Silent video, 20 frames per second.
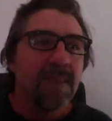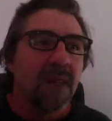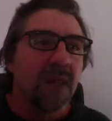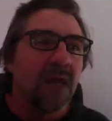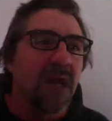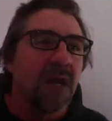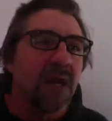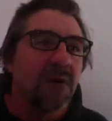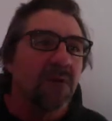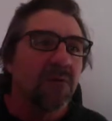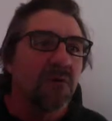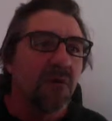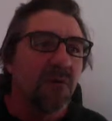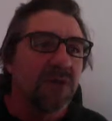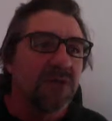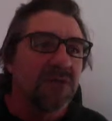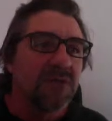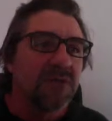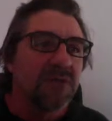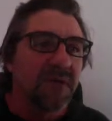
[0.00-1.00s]
and I'm
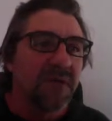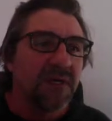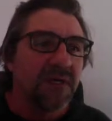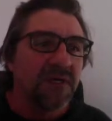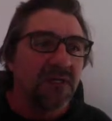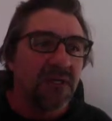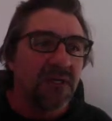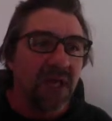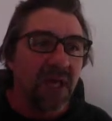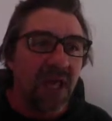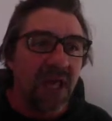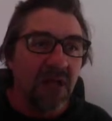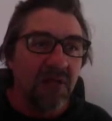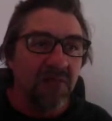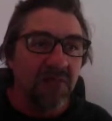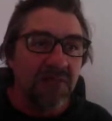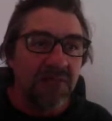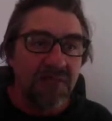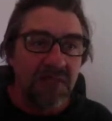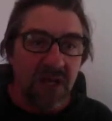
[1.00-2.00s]
going to make the
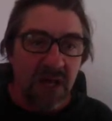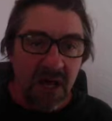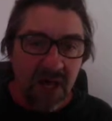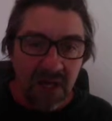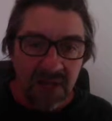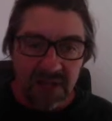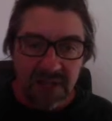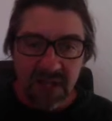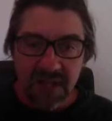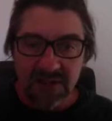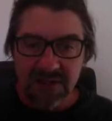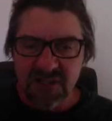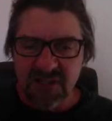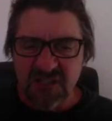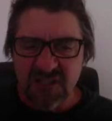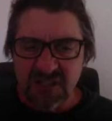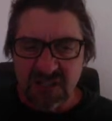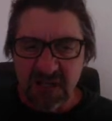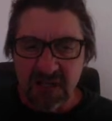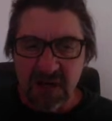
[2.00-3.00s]
canvas size. Now this is
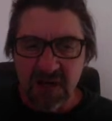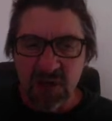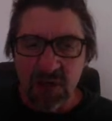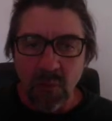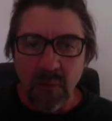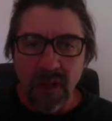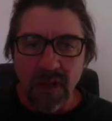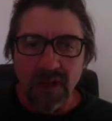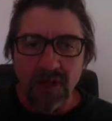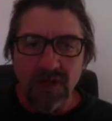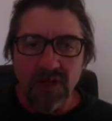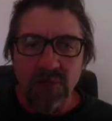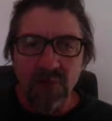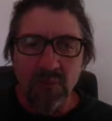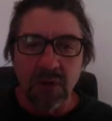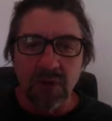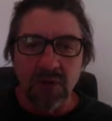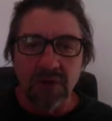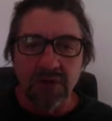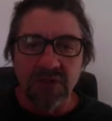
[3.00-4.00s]
just another way to do
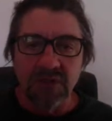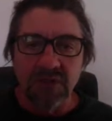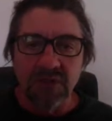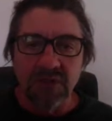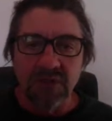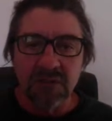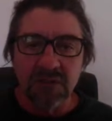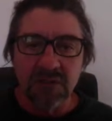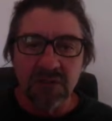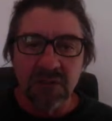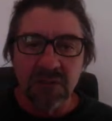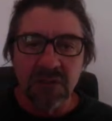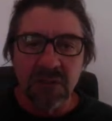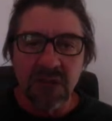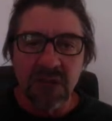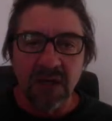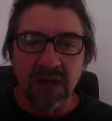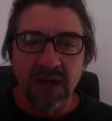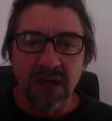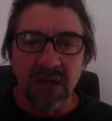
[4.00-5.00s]
what we just looked
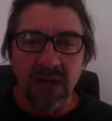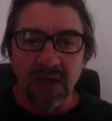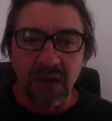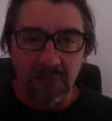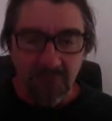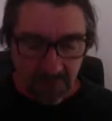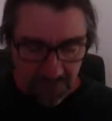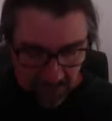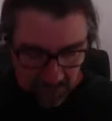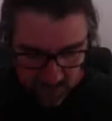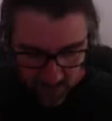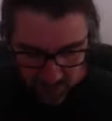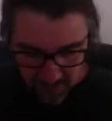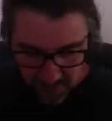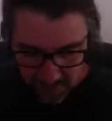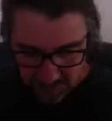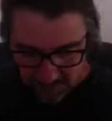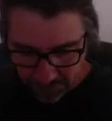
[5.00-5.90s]
at before.